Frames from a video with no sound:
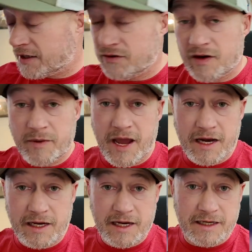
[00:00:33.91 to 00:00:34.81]
I do have my
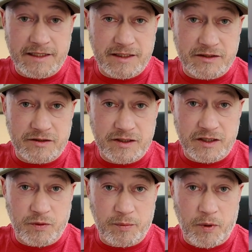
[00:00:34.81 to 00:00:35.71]
handy dandy scissors
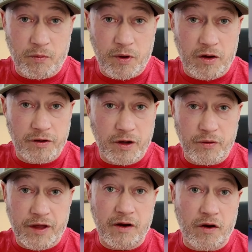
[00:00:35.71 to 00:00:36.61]
because we all
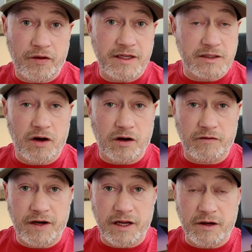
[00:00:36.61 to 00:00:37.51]
know that on these longer
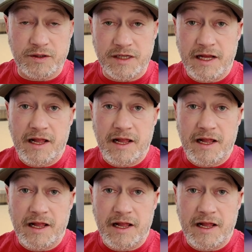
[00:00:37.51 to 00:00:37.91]
videos